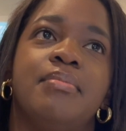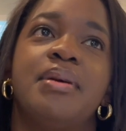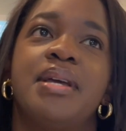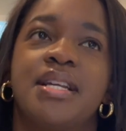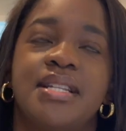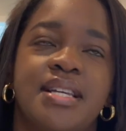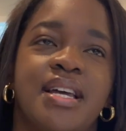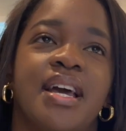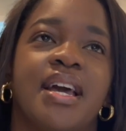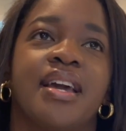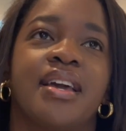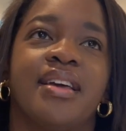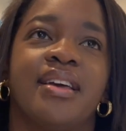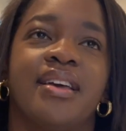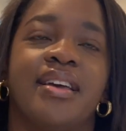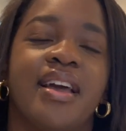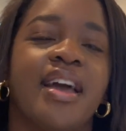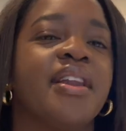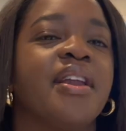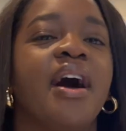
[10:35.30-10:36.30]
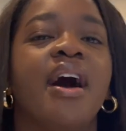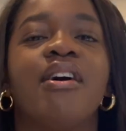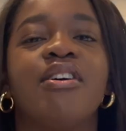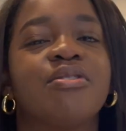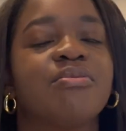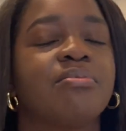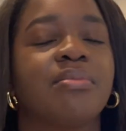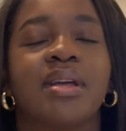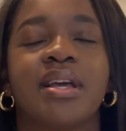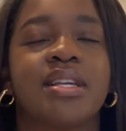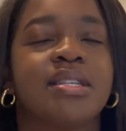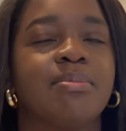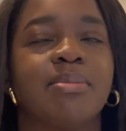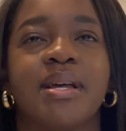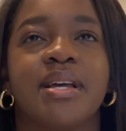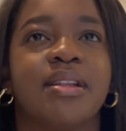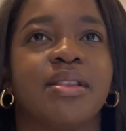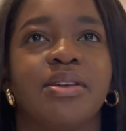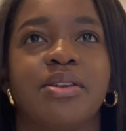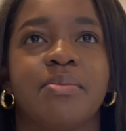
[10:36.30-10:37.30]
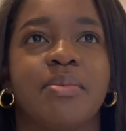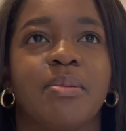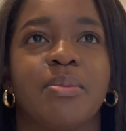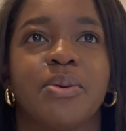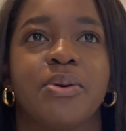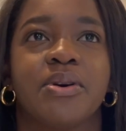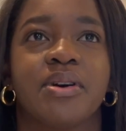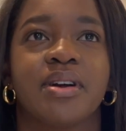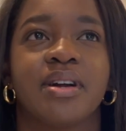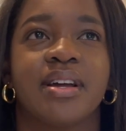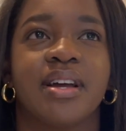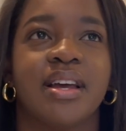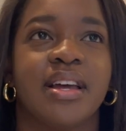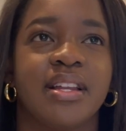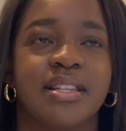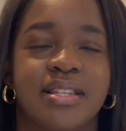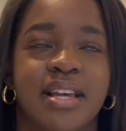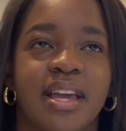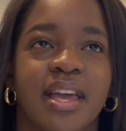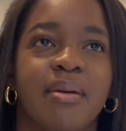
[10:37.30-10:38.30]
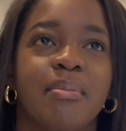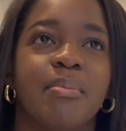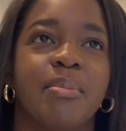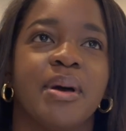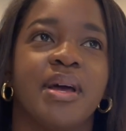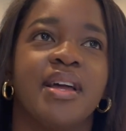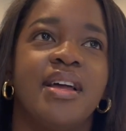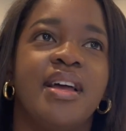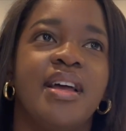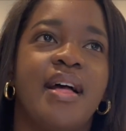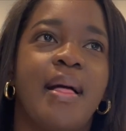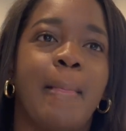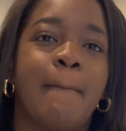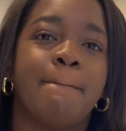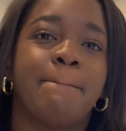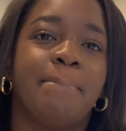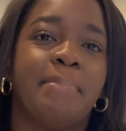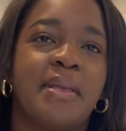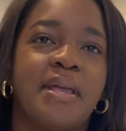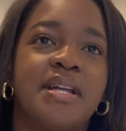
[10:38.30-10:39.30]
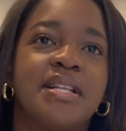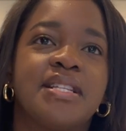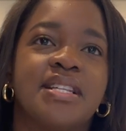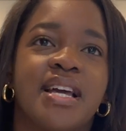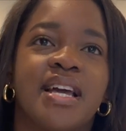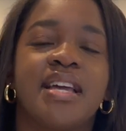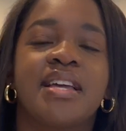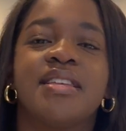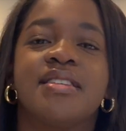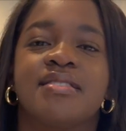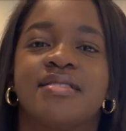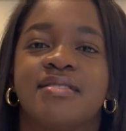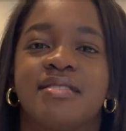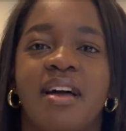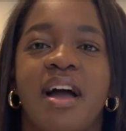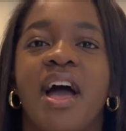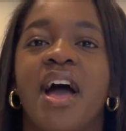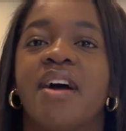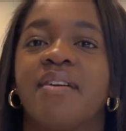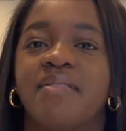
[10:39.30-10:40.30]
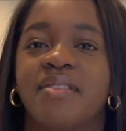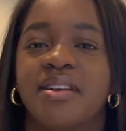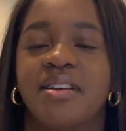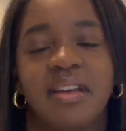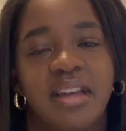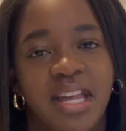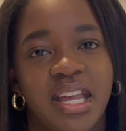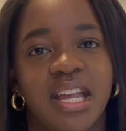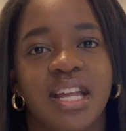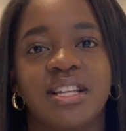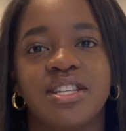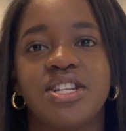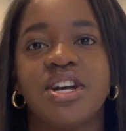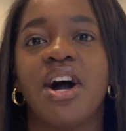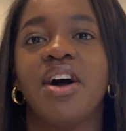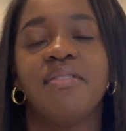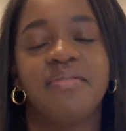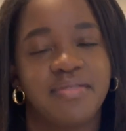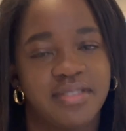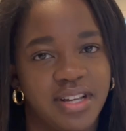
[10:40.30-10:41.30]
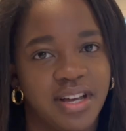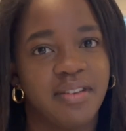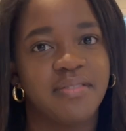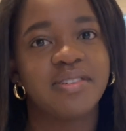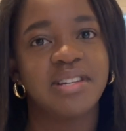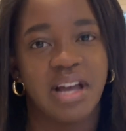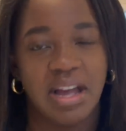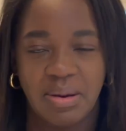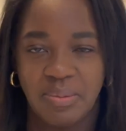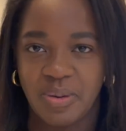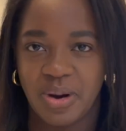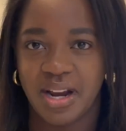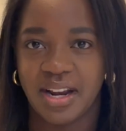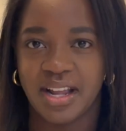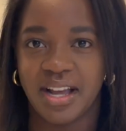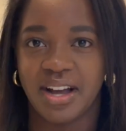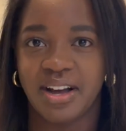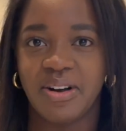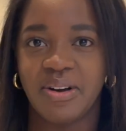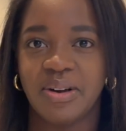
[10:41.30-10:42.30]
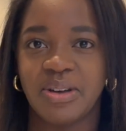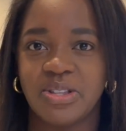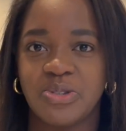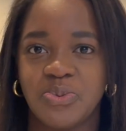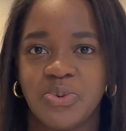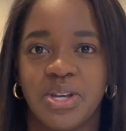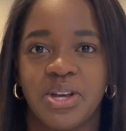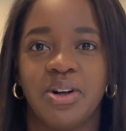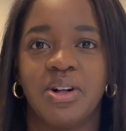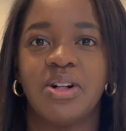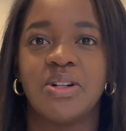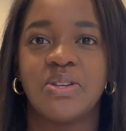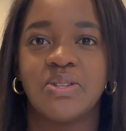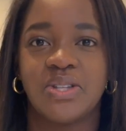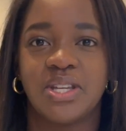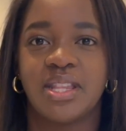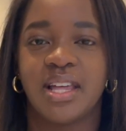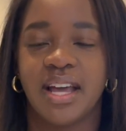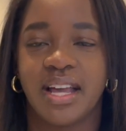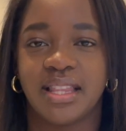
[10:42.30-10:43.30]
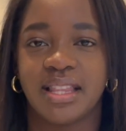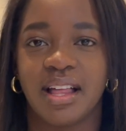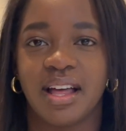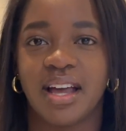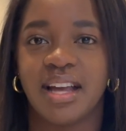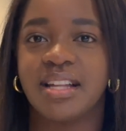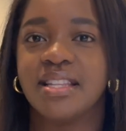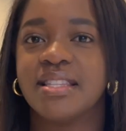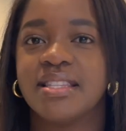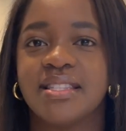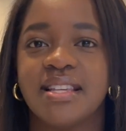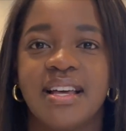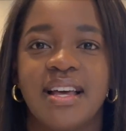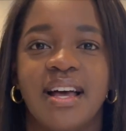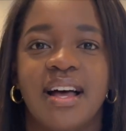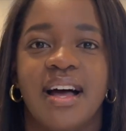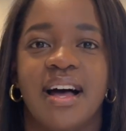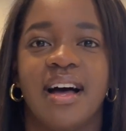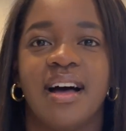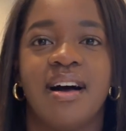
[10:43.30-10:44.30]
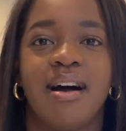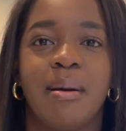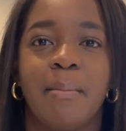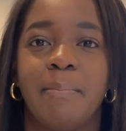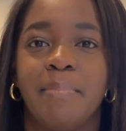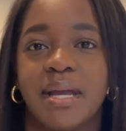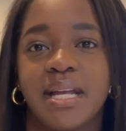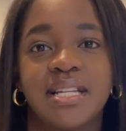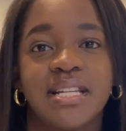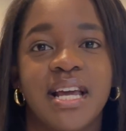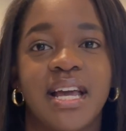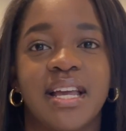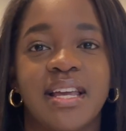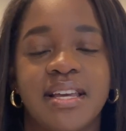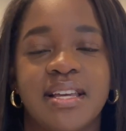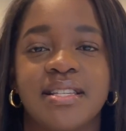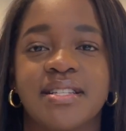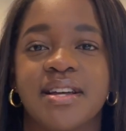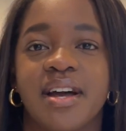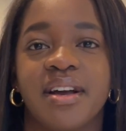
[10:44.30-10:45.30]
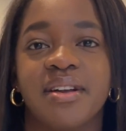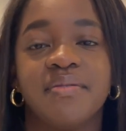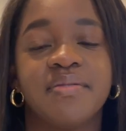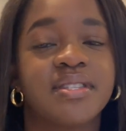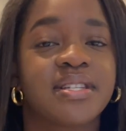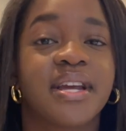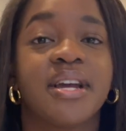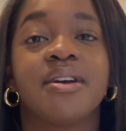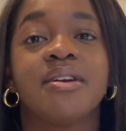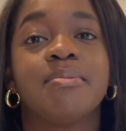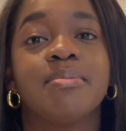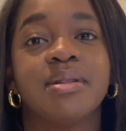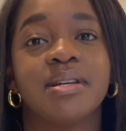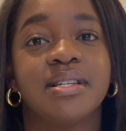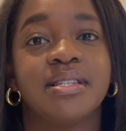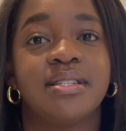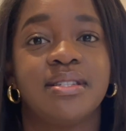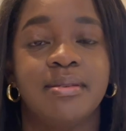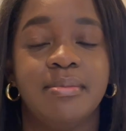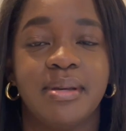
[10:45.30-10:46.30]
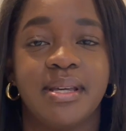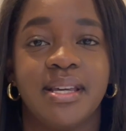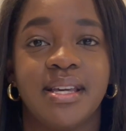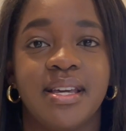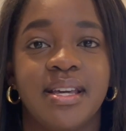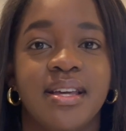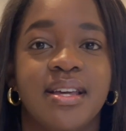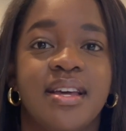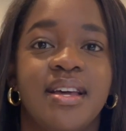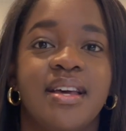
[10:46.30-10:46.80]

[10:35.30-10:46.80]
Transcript: big tech and I'll explain a little bit more in a second, but big tech is having a tough, tough time right now as we all see the headlines. Um, big tech is kind of a scary place to be,